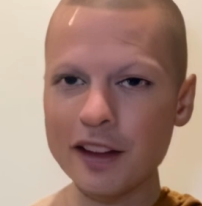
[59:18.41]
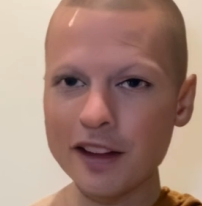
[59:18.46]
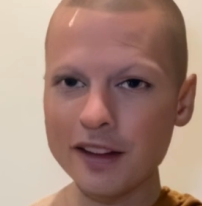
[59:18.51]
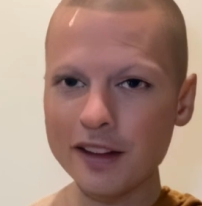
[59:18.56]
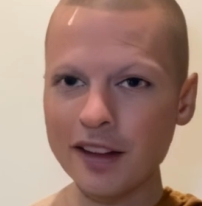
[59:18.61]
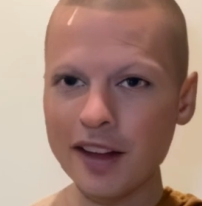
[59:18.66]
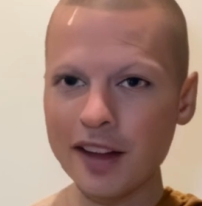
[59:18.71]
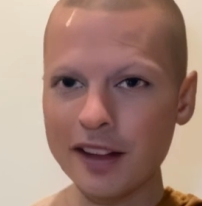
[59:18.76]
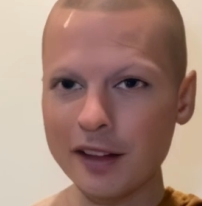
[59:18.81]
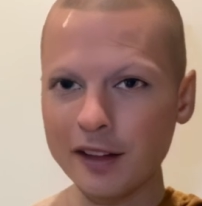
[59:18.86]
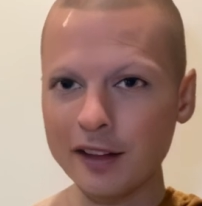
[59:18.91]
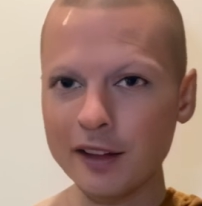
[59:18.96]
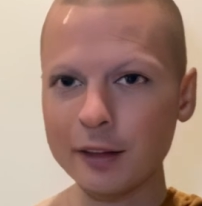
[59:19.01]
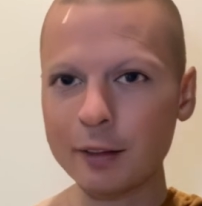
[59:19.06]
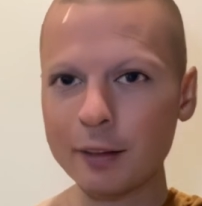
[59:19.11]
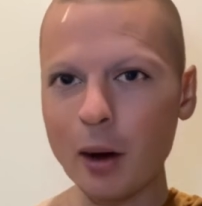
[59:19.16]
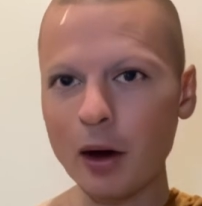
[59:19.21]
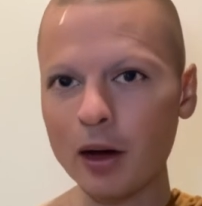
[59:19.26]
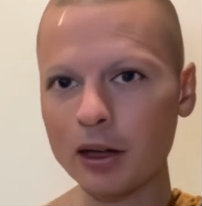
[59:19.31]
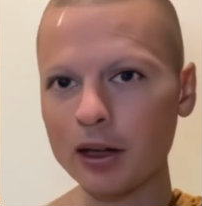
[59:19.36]
say, the
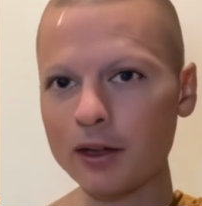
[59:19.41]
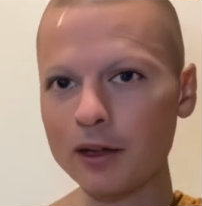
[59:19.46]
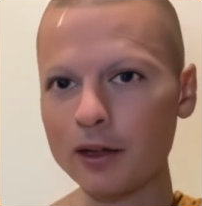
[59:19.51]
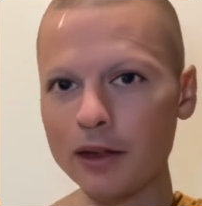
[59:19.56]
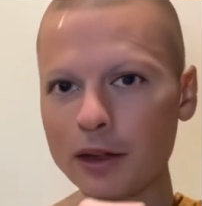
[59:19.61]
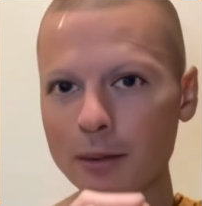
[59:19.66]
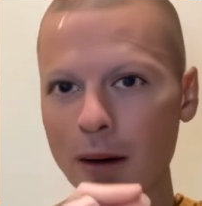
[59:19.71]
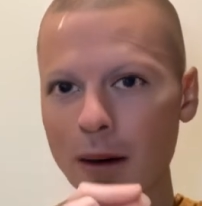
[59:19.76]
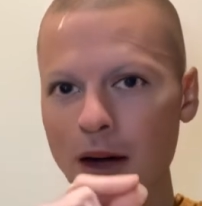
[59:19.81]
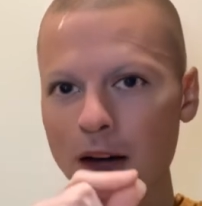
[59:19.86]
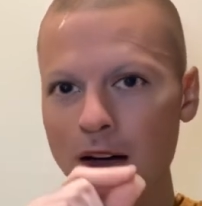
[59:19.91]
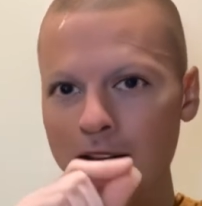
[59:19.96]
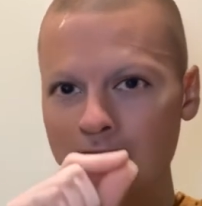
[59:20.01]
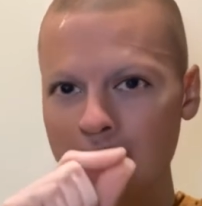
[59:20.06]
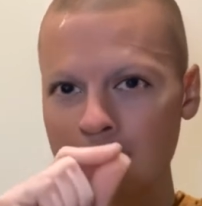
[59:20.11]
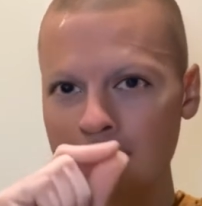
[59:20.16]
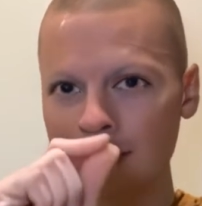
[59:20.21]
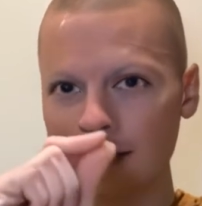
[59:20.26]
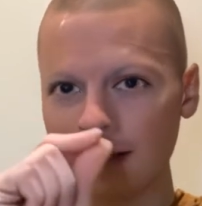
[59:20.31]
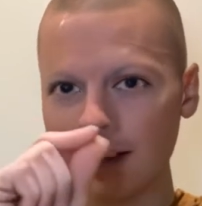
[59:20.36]
spark of the
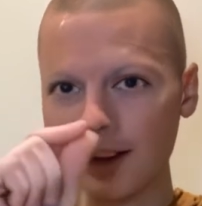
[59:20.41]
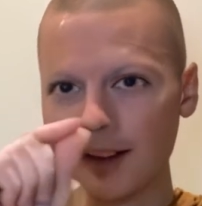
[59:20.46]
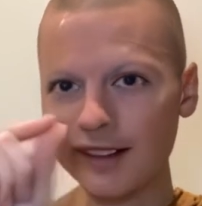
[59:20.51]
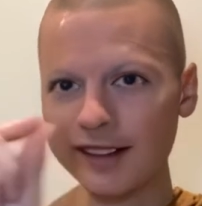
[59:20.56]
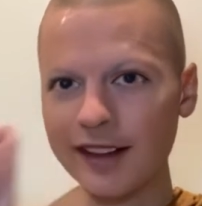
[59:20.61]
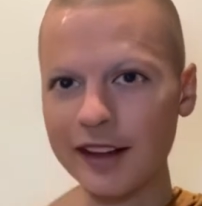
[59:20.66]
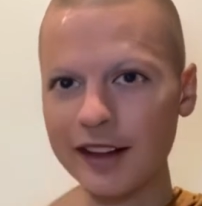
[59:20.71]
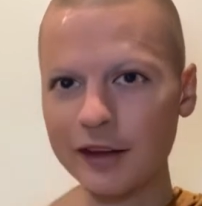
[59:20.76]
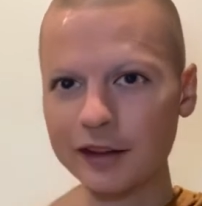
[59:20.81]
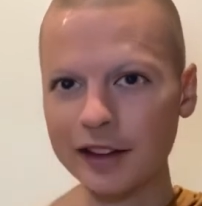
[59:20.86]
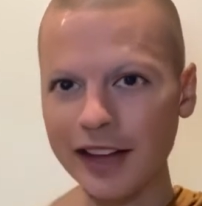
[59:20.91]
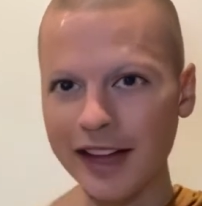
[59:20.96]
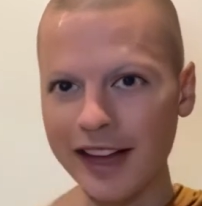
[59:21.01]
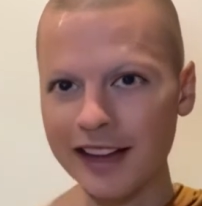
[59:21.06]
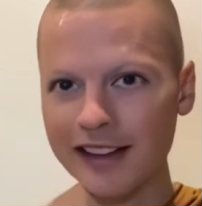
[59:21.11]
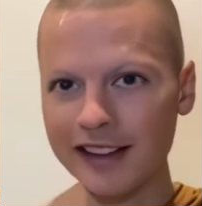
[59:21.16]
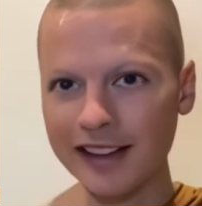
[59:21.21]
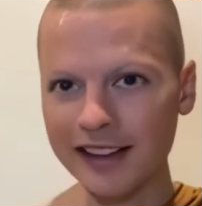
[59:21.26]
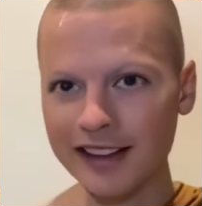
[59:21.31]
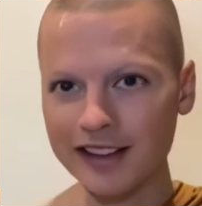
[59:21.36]
mind instead of
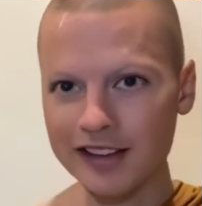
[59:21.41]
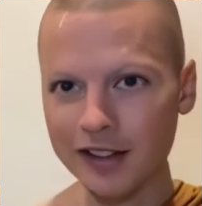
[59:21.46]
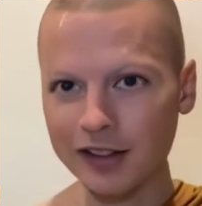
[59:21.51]
landing,